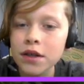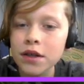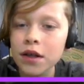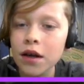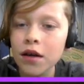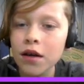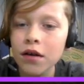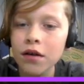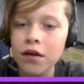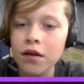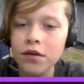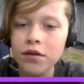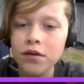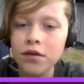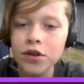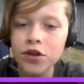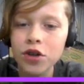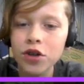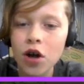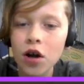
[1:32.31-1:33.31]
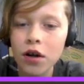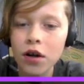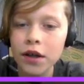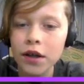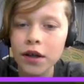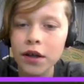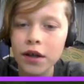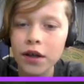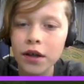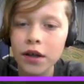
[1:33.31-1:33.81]
There's a donkey!
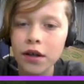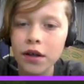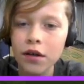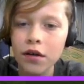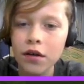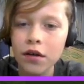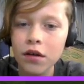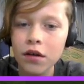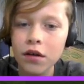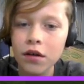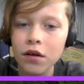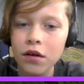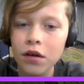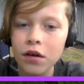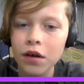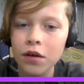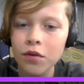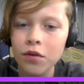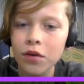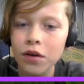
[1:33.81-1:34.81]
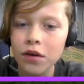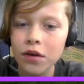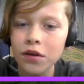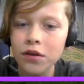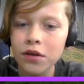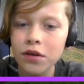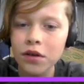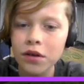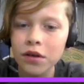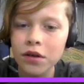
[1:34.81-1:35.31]
I want a
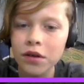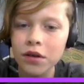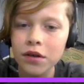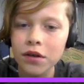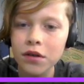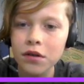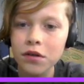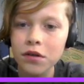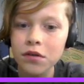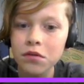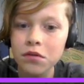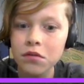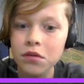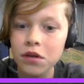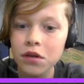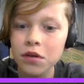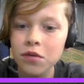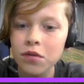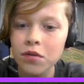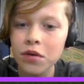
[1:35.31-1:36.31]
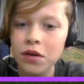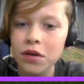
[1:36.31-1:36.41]
donkey. I want